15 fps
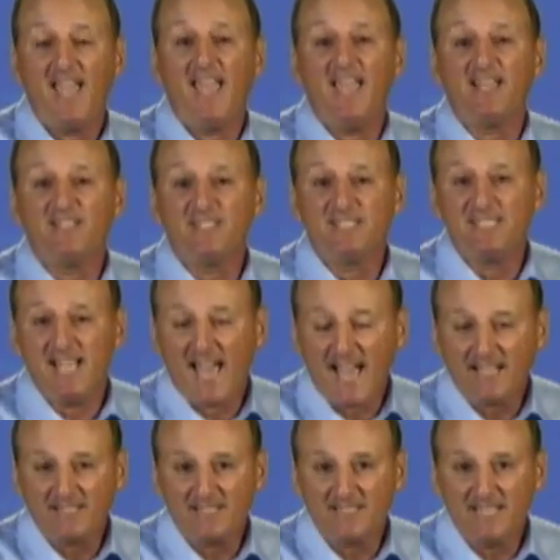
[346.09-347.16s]

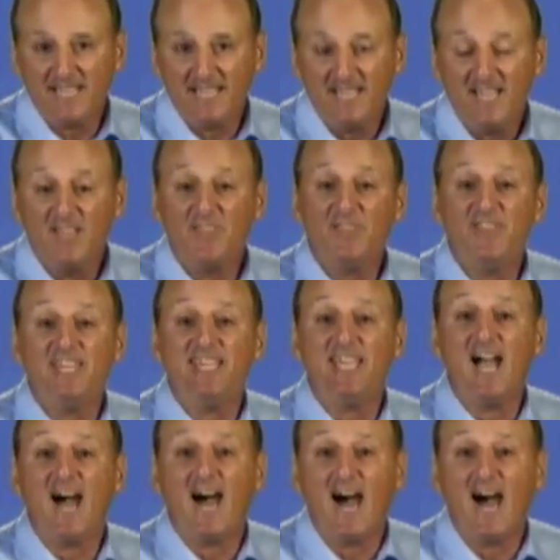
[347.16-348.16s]
Exactly the